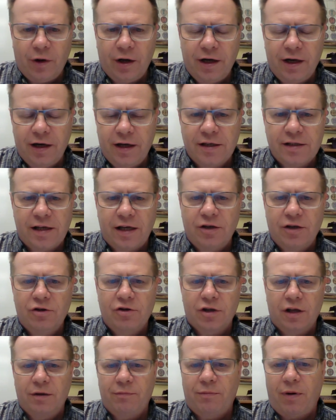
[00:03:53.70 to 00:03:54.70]
is that
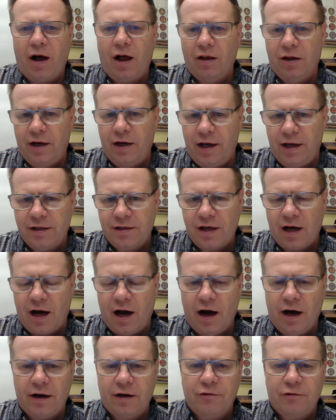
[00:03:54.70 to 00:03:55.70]
usually pollinates
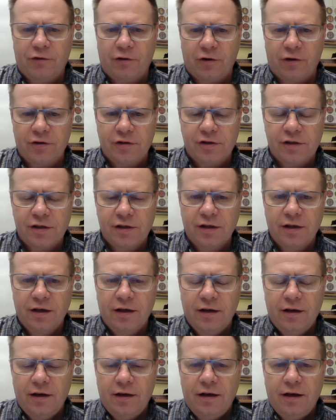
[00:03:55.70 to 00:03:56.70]
conifers.
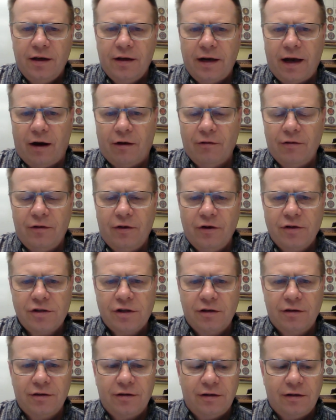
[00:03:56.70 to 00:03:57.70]
Now, those
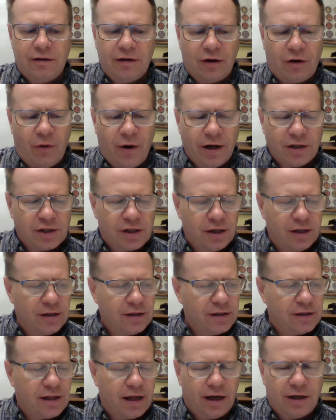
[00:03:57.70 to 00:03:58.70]
are the
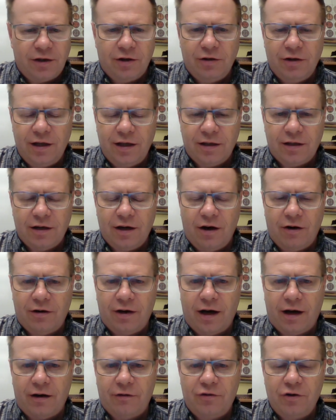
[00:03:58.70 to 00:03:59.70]
questions that you need to know.
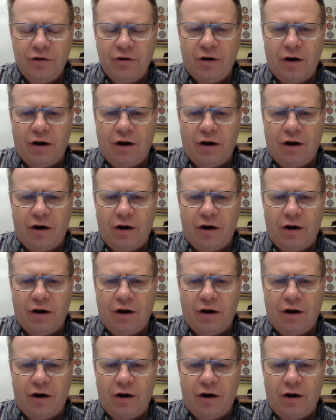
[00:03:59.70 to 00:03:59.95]
Now, if you've